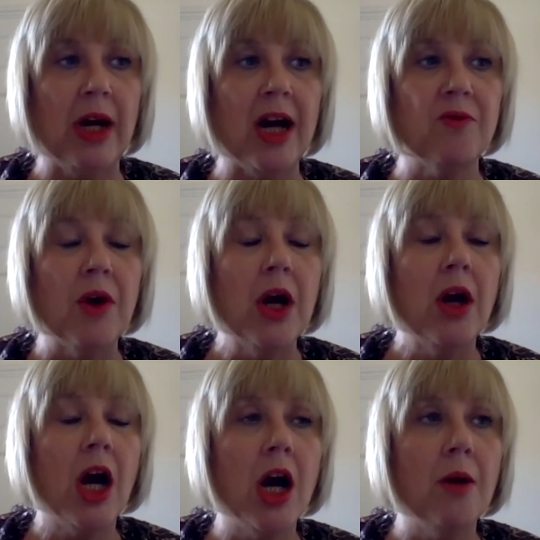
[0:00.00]
have
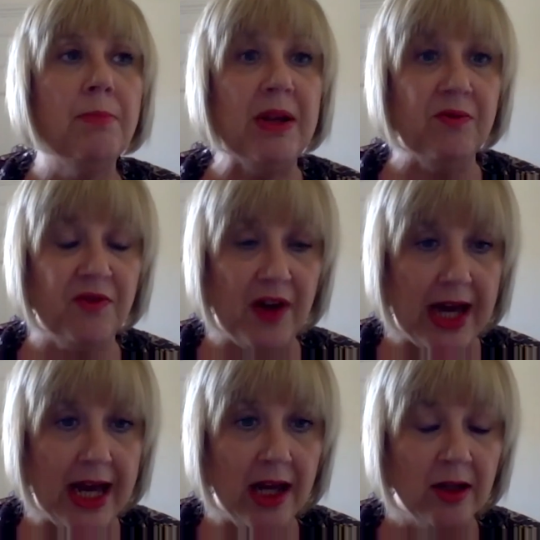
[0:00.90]
been
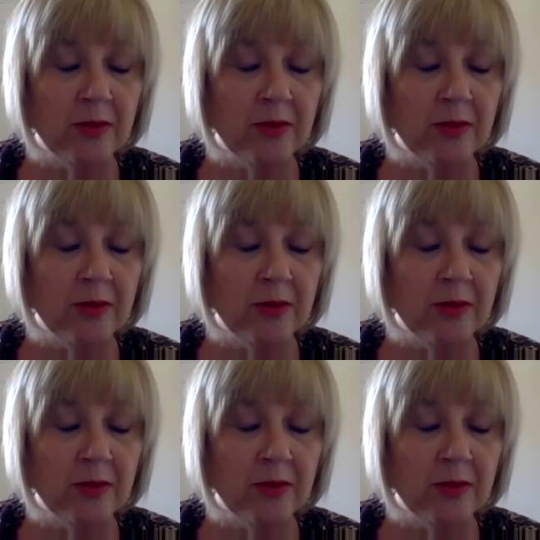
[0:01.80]
fair,